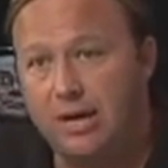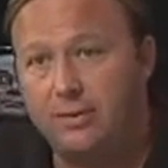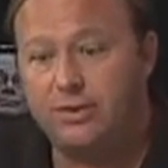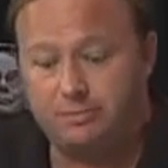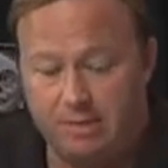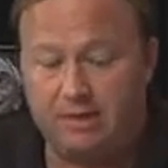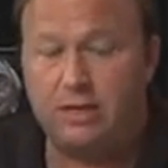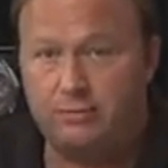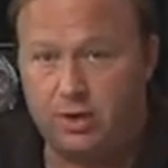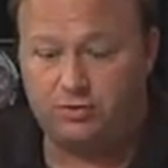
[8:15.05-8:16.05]
and others
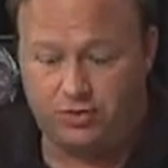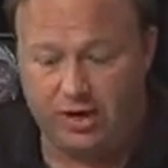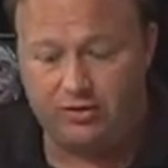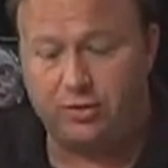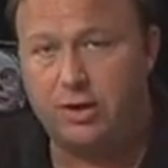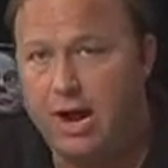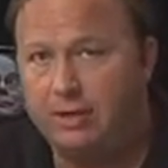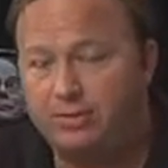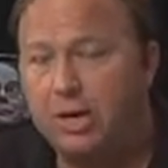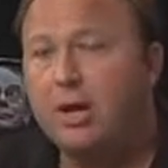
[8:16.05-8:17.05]
admit they've just changed their
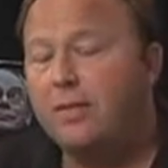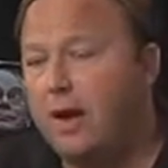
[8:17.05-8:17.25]
names.